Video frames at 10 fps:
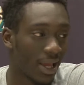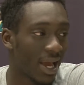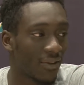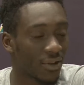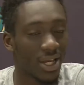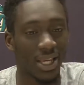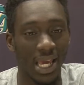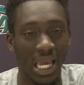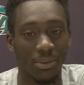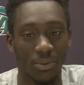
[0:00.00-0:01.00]
after that
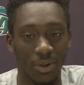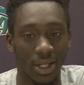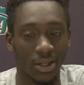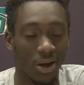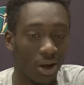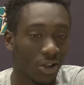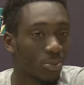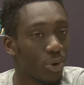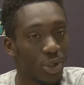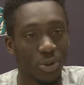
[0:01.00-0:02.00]
game, all the
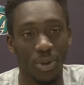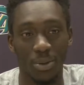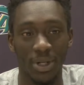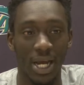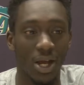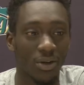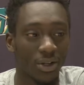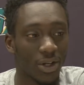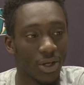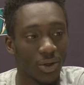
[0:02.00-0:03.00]
boys were bummed out, you
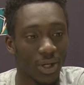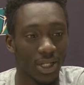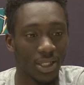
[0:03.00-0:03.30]
know,